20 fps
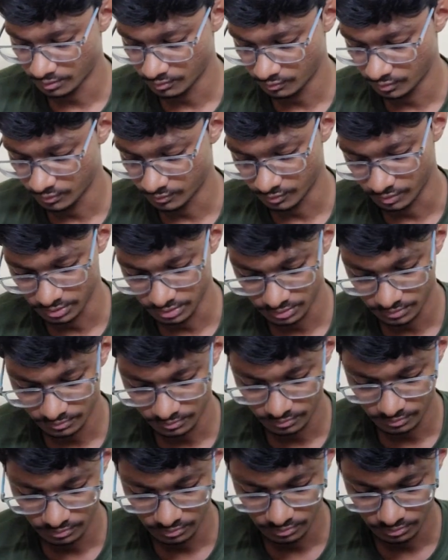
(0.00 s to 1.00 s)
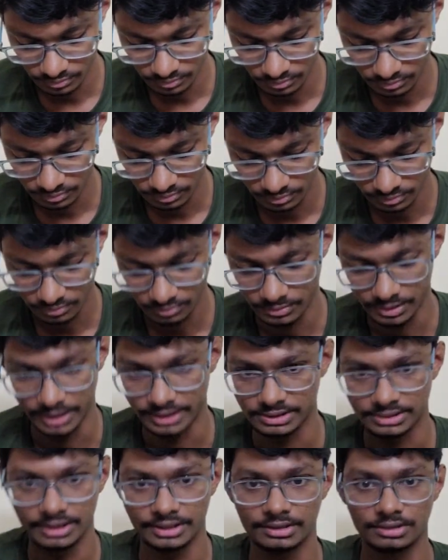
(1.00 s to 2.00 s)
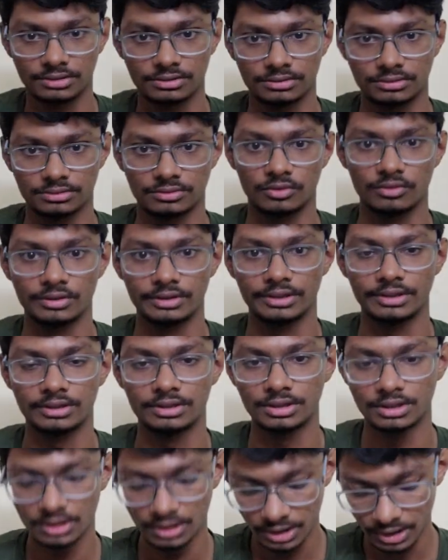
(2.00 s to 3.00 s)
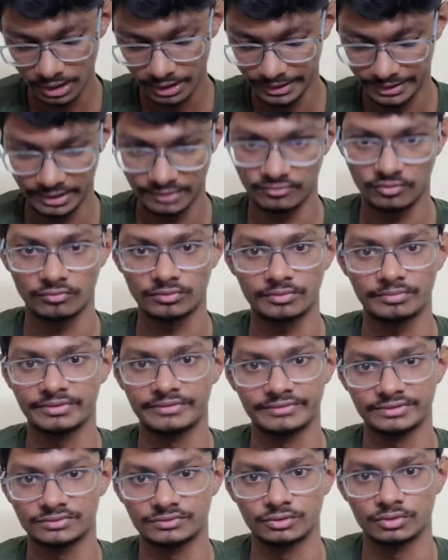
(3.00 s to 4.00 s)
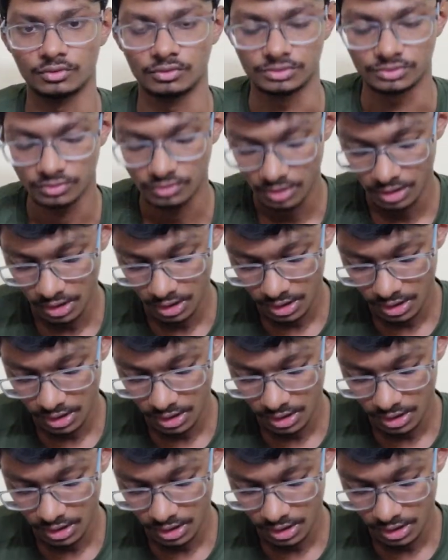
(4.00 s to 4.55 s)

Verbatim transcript: one volt, as like uh, already taken from the previous video also.